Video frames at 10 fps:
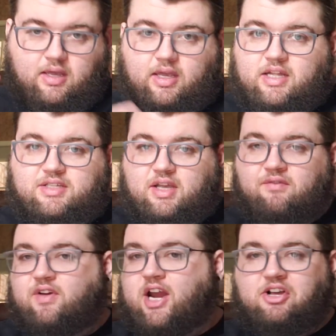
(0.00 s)
it's a
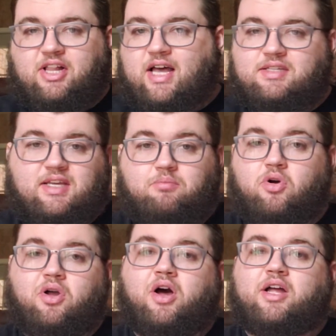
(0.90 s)
very classic
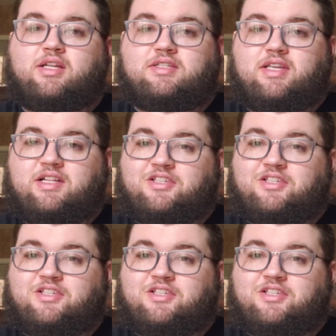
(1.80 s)
Pocahontas scene,